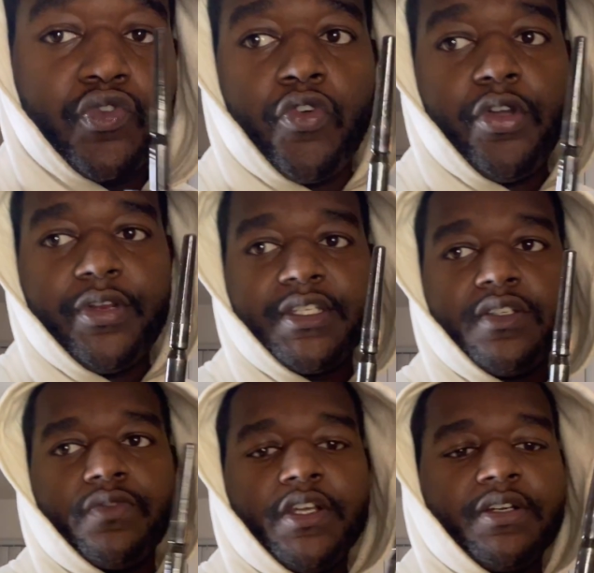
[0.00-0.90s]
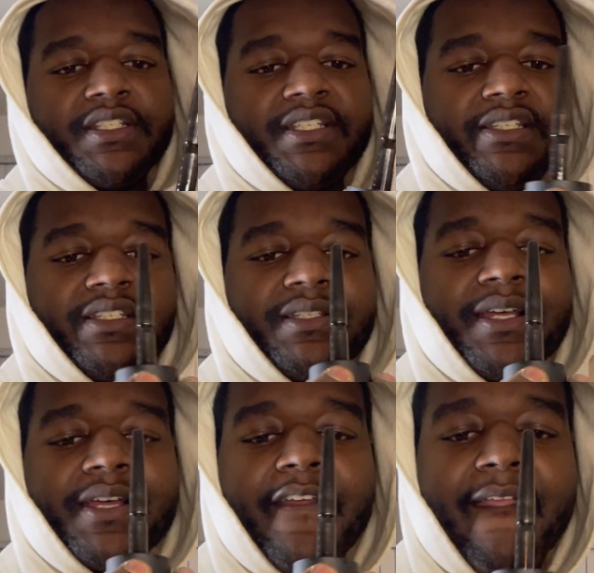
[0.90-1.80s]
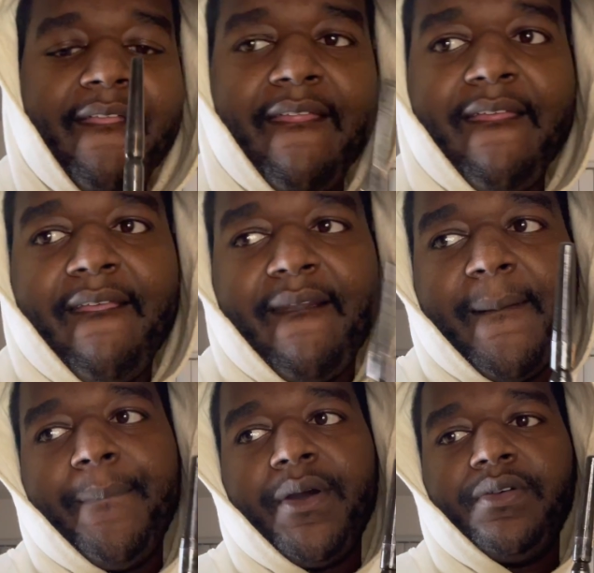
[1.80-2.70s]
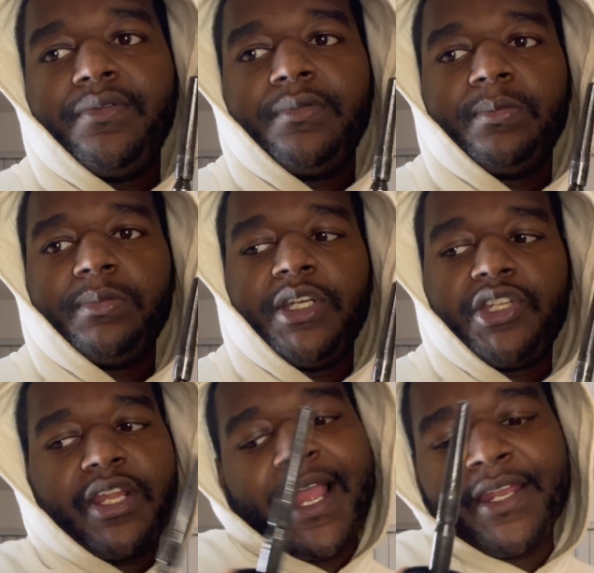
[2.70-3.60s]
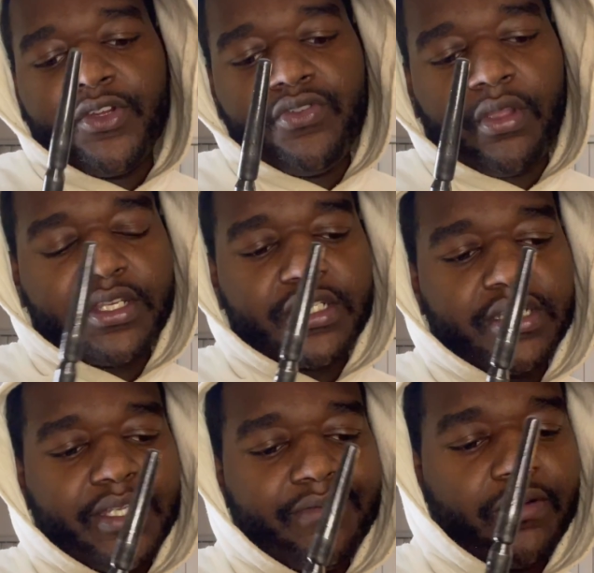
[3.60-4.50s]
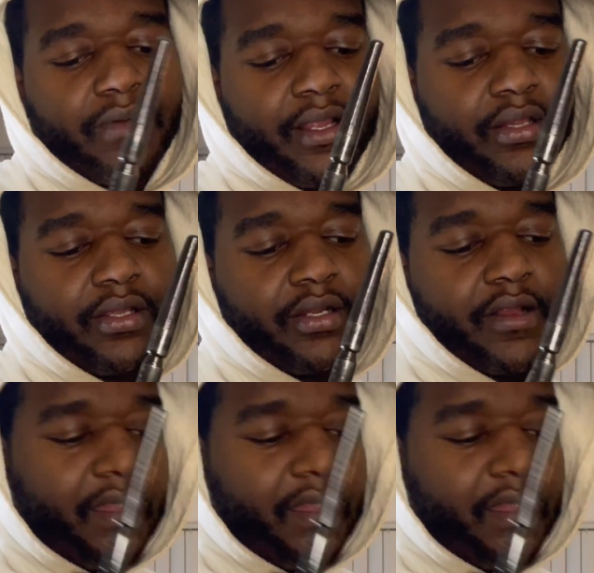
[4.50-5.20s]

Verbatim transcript: oil this as well, because this is not a boat. Because like I know you can just leave your regular